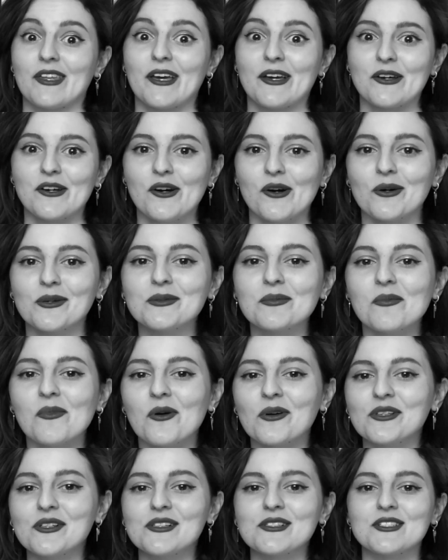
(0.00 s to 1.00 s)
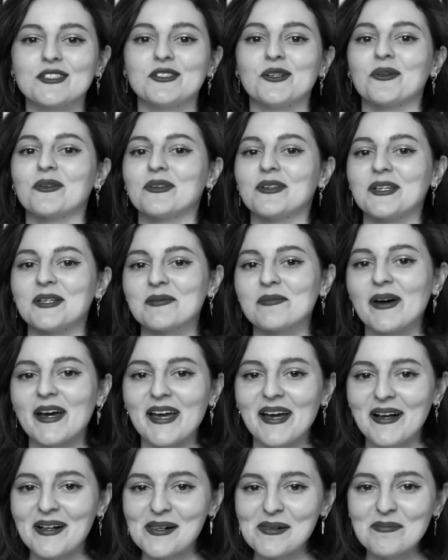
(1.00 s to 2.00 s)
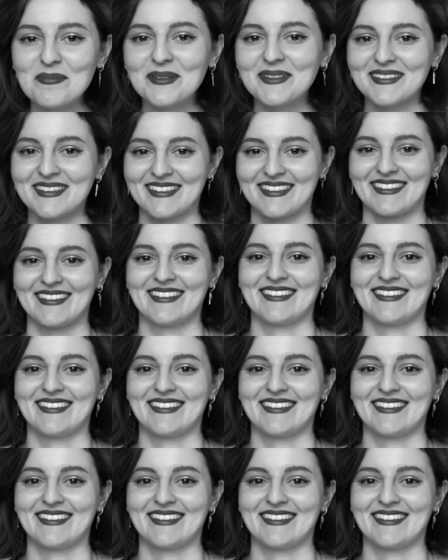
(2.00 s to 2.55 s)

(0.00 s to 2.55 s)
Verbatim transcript: Thank god models don't need my help.